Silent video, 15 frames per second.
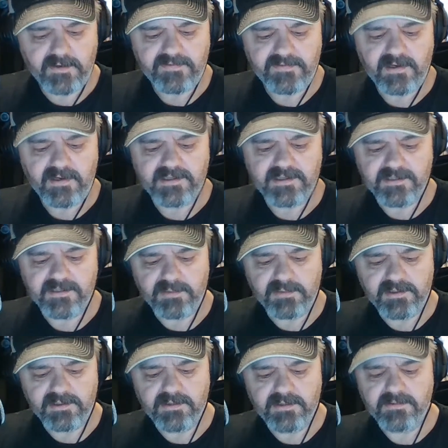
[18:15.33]
fairly simple
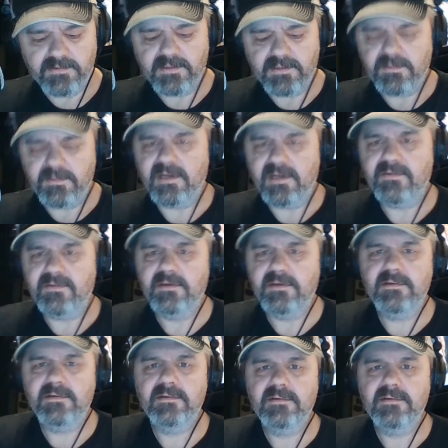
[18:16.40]
to use. I'm gonna have to